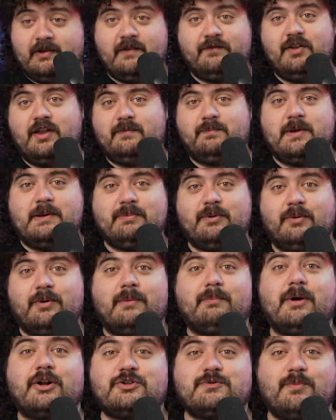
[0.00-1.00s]
I feel like people were
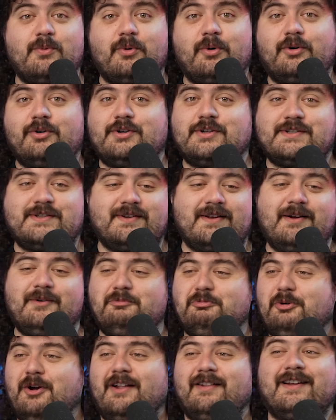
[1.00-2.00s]
much more just
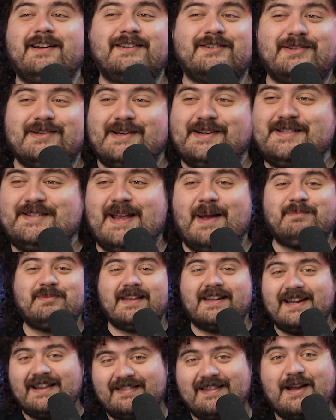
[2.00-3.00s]
willing to accept
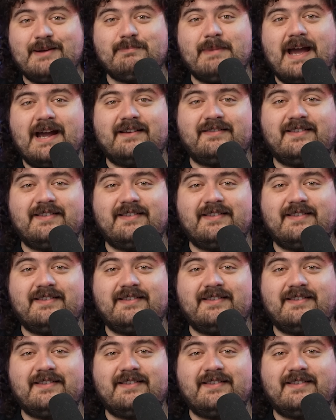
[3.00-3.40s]
anything back